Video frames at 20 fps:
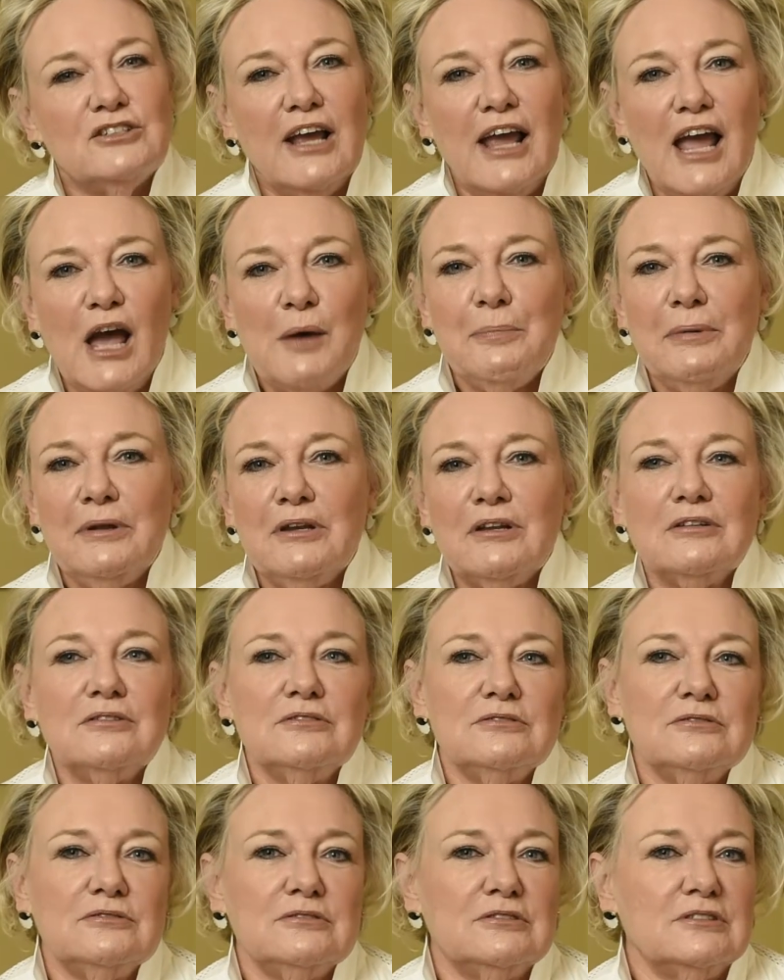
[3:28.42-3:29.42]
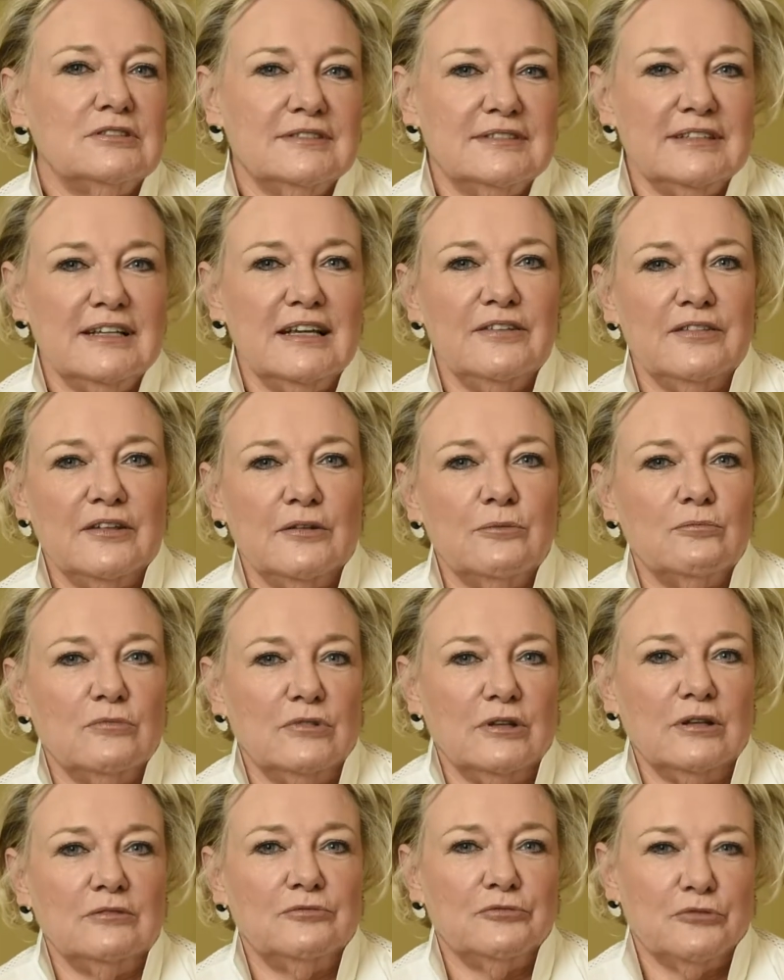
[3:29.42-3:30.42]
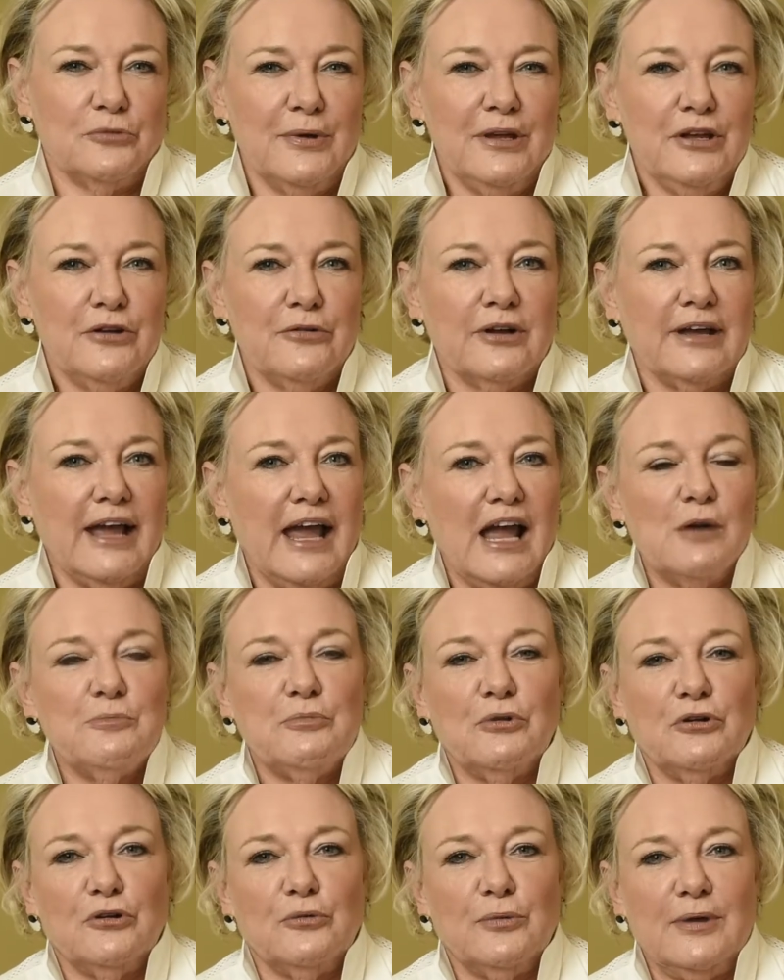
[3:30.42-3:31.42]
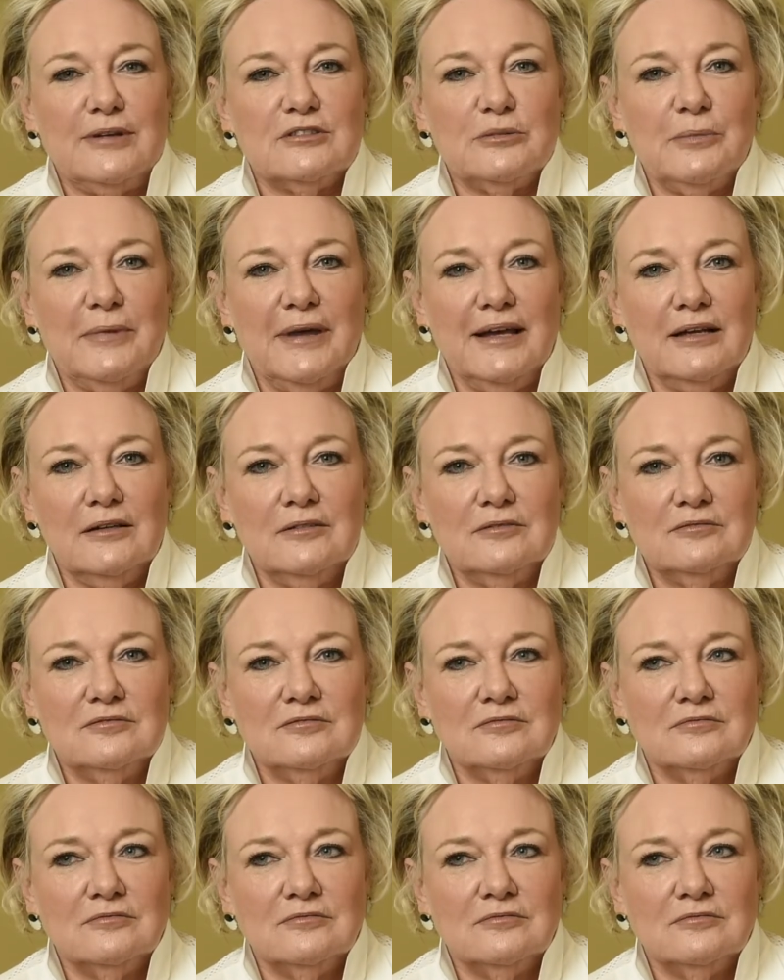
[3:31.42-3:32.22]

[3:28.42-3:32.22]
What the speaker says: you happen to see the 3-year gap on her resume?"